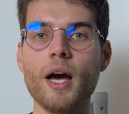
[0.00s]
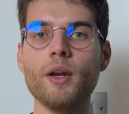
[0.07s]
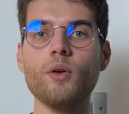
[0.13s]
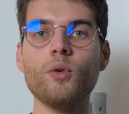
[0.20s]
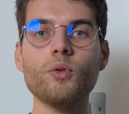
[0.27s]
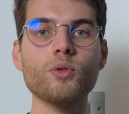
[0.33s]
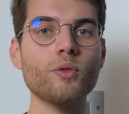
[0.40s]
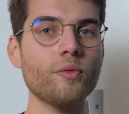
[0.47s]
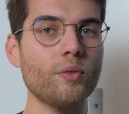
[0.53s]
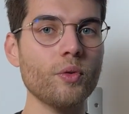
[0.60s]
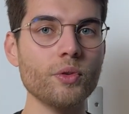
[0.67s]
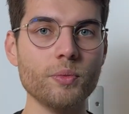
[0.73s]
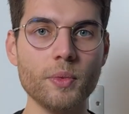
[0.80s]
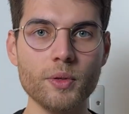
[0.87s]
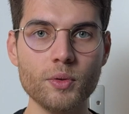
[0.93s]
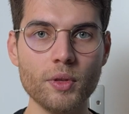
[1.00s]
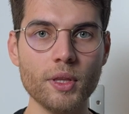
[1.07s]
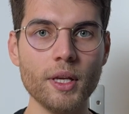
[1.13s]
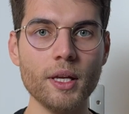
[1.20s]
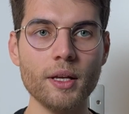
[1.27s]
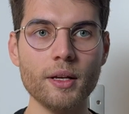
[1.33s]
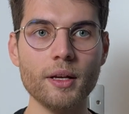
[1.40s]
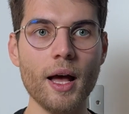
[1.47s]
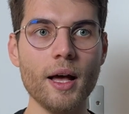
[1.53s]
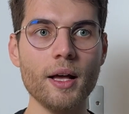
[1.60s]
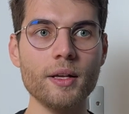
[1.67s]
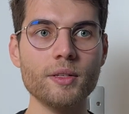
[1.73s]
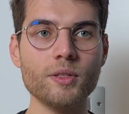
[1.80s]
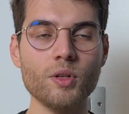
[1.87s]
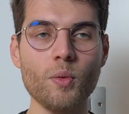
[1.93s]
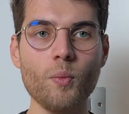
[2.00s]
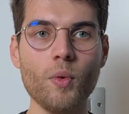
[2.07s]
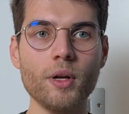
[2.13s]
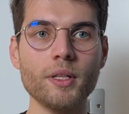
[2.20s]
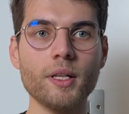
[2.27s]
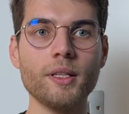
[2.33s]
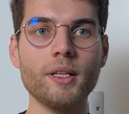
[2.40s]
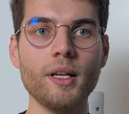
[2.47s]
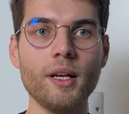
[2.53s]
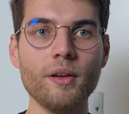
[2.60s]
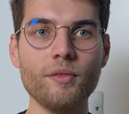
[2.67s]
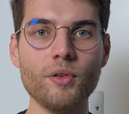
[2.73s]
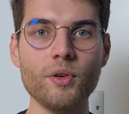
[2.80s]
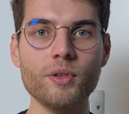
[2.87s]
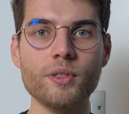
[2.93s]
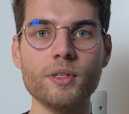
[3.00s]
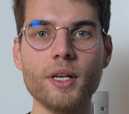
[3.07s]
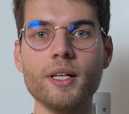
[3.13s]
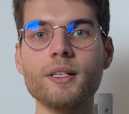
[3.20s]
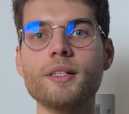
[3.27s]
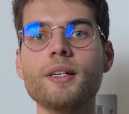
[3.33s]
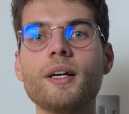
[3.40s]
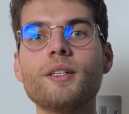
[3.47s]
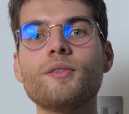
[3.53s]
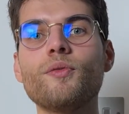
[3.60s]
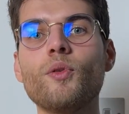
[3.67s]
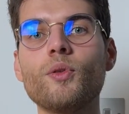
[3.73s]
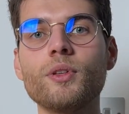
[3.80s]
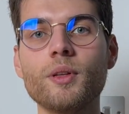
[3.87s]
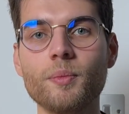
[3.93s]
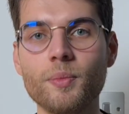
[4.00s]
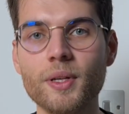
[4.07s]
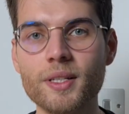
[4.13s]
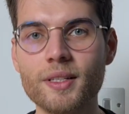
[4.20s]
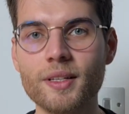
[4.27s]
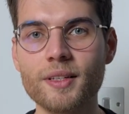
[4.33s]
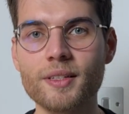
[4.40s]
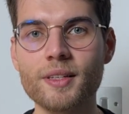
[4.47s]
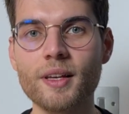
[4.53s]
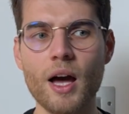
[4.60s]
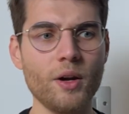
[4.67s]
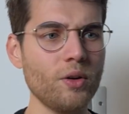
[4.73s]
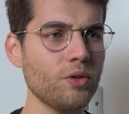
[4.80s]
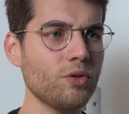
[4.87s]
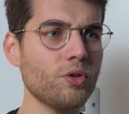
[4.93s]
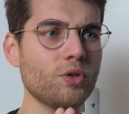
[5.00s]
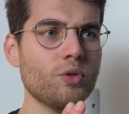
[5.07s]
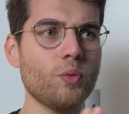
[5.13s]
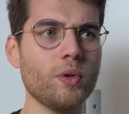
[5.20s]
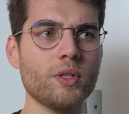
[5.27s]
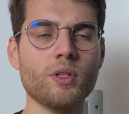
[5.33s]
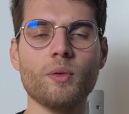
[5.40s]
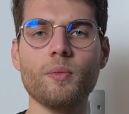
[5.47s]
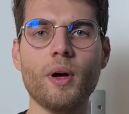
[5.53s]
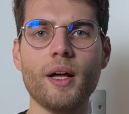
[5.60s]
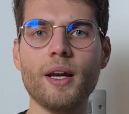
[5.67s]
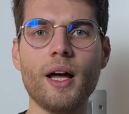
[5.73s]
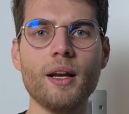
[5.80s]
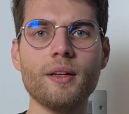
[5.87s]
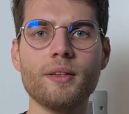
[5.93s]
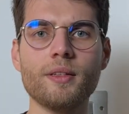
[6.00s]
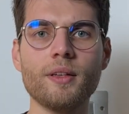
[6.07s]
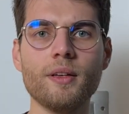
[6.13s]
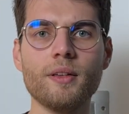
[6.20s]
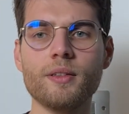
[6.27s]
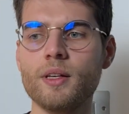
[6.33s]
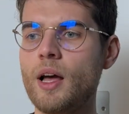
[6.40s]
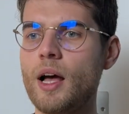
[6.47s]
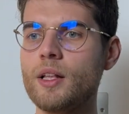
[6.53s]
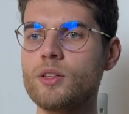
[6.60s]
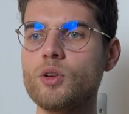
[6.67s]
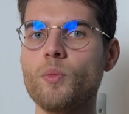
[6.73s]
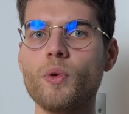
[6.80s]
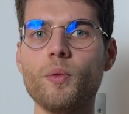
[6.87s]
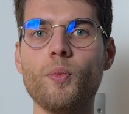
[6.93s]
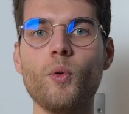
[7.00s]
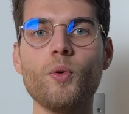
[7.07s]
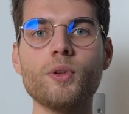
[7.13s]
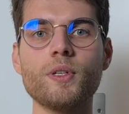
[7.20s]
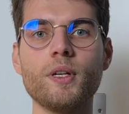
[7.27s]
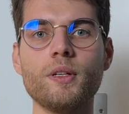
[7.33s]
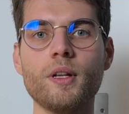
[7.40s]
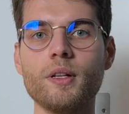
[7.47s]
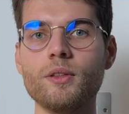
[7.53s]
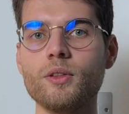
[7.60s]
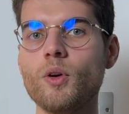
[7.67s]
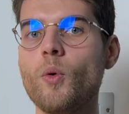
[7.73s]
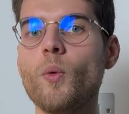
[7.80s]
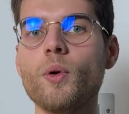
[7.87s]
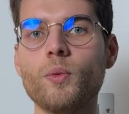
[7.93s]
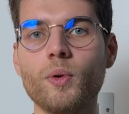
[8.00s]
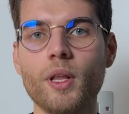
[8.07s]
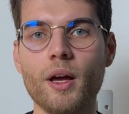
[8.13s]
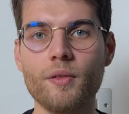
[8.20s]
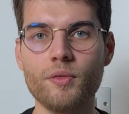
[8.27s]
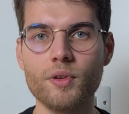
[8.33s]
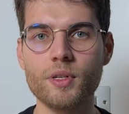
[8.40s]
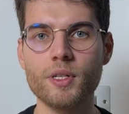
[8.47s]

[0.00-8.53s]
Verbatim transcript: and it also forced me to think as someone that delivers insights for the business and not just doing some analysis and some reporting that no one will ever